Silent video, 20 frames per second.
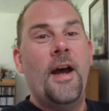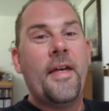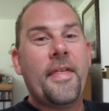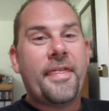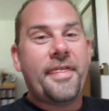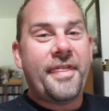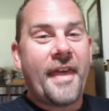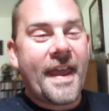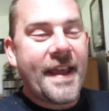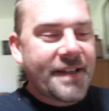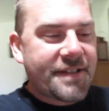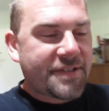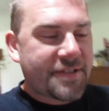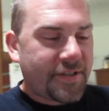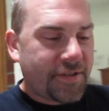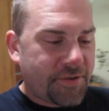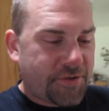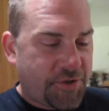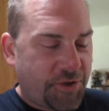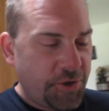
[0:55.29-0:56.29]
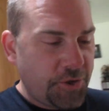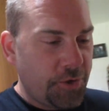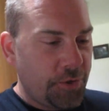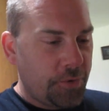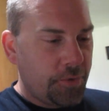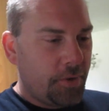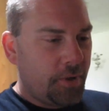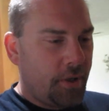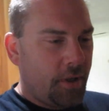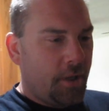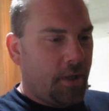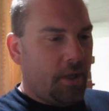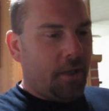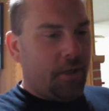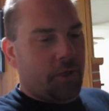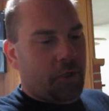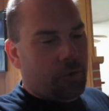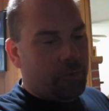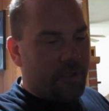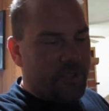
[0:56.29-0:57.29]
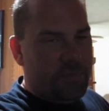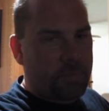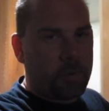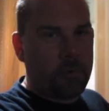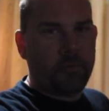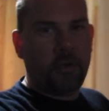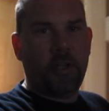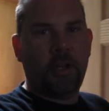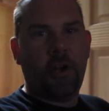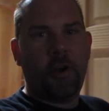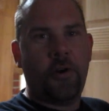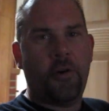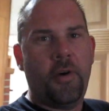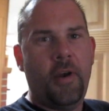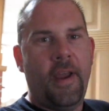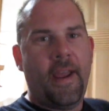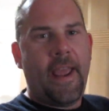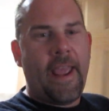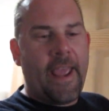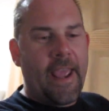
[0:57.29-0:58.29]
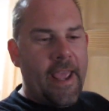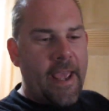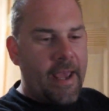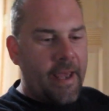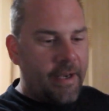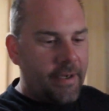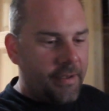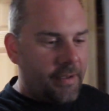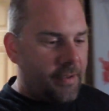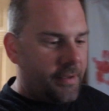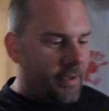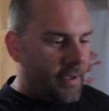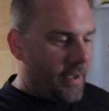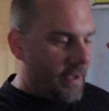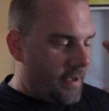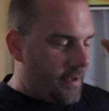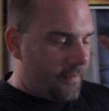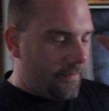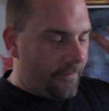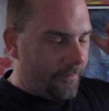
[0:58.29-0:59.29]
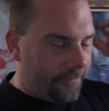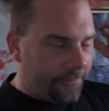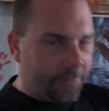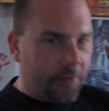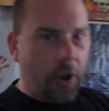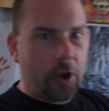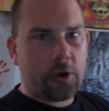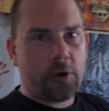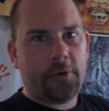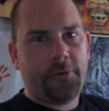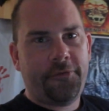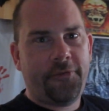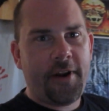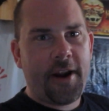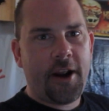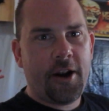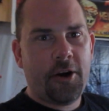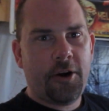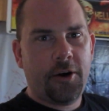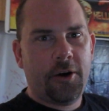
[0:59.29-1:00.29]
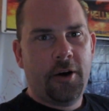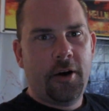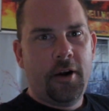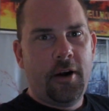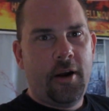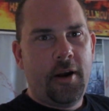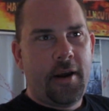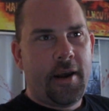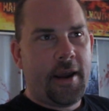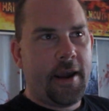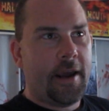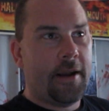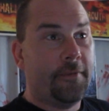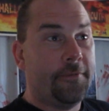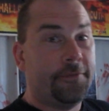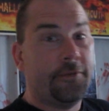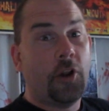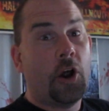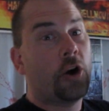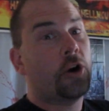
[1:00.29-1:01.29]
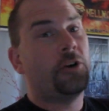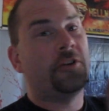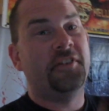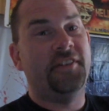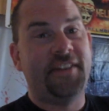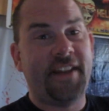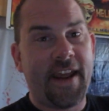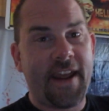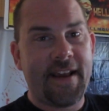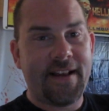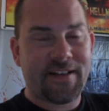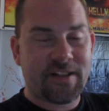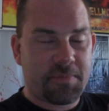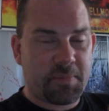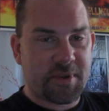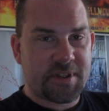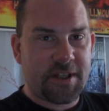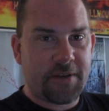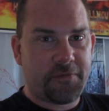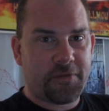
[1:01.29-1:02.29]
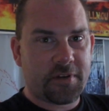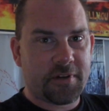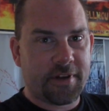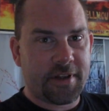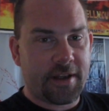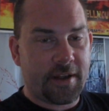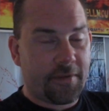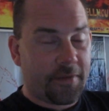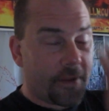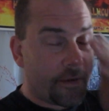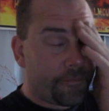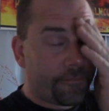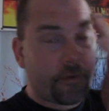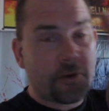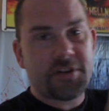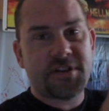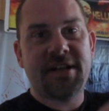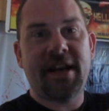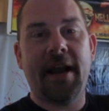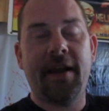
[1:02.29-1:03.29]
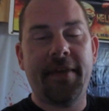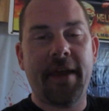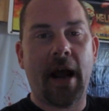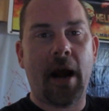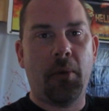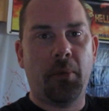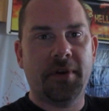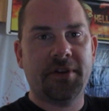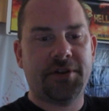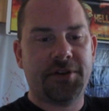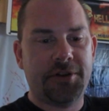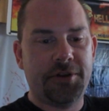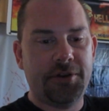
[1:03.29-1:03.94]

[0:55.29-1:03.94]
Thanks to Chris Pirillo and Vlogger Fair and Vlogger Day specifically, the first day that I went